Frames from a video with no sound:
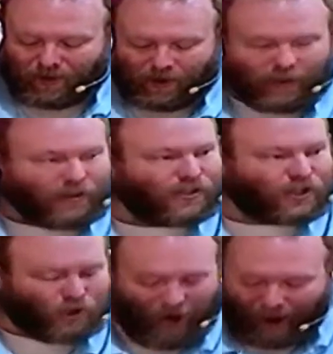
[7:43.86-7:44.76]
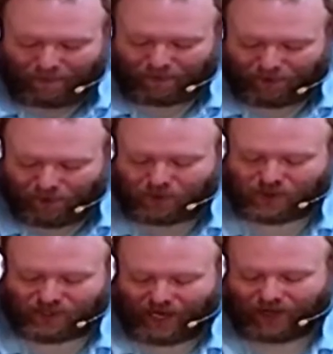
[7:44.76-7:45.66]
the strap of whose
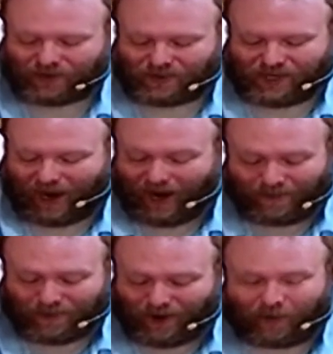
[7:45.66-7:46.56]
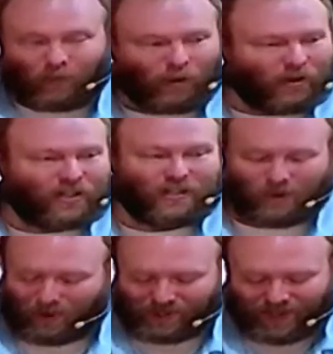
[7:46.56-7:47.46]
sandals I am not worthy
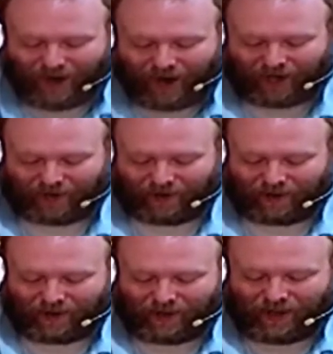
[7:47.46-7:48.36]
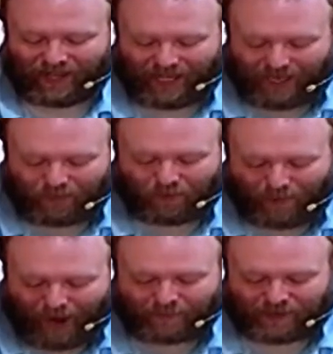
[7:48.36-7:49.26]
to untie. He will
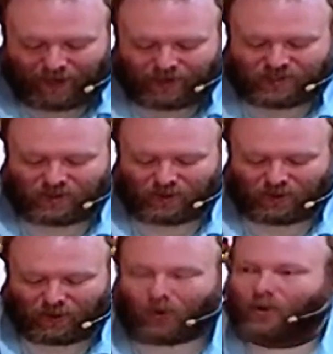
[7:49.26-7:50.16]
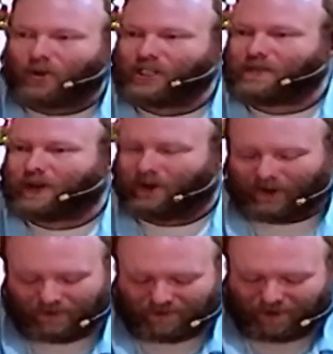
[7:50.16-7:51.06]
baptize you with the Holy Spirit
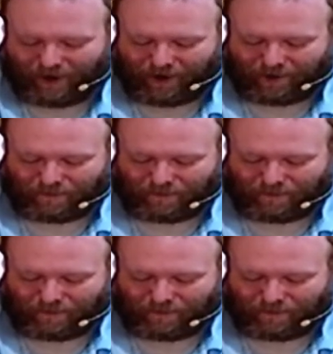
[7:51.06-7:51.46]
and fire.